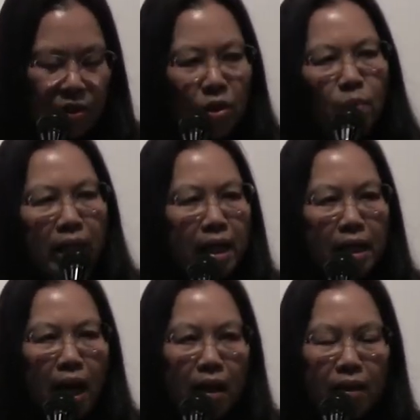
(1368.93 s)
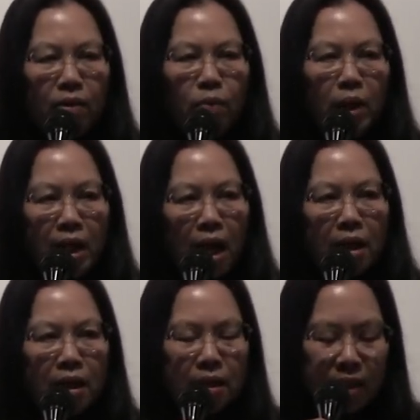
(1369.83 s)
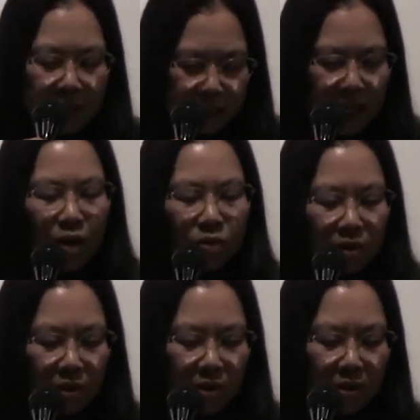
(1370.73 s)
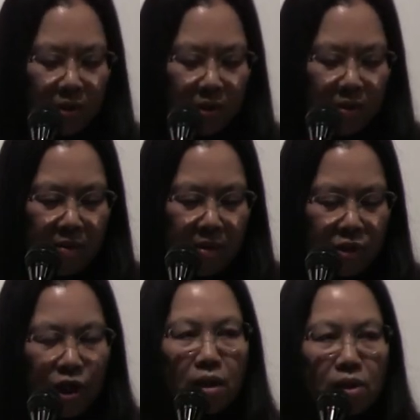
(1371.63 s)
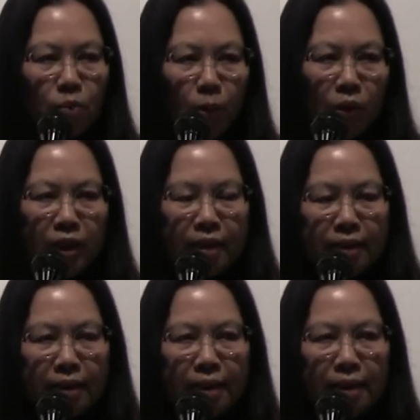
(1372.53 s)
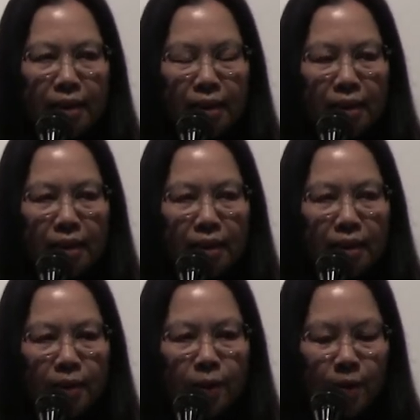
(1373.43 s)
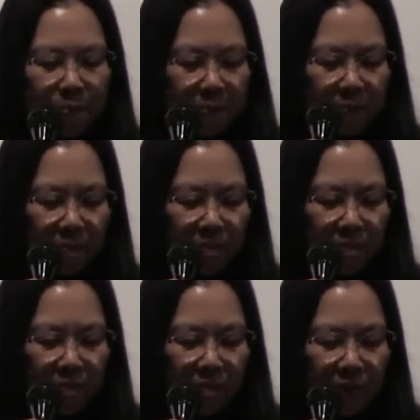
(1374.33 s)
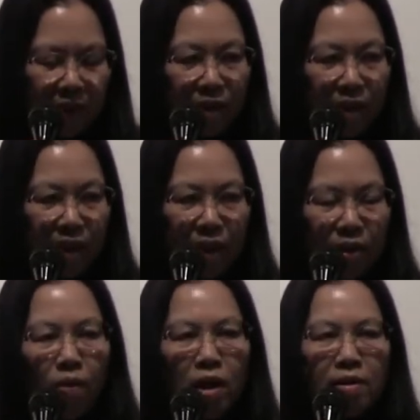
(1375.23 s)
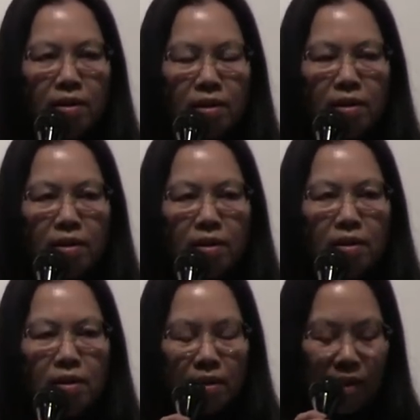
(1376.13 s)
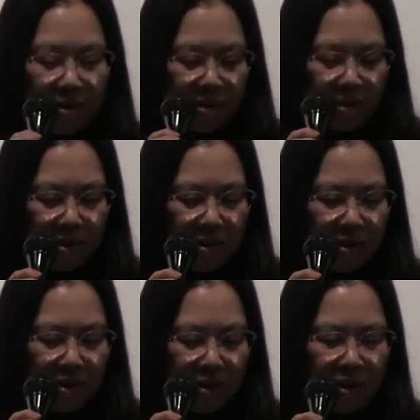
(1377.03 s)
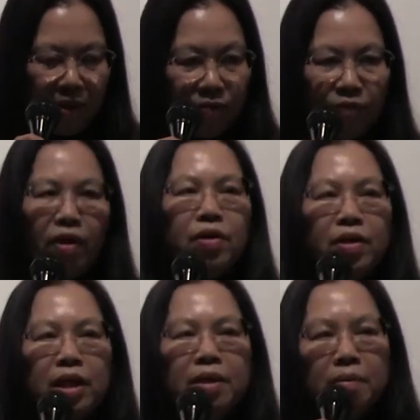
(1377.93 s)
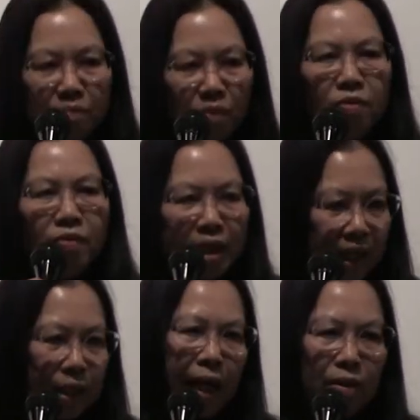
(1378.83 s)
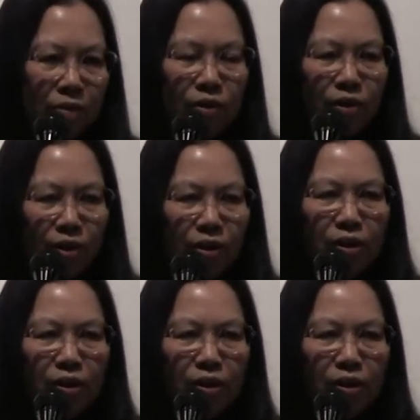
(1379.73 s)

So when I when I encounter Cha's work, um, it was a very moving encounter.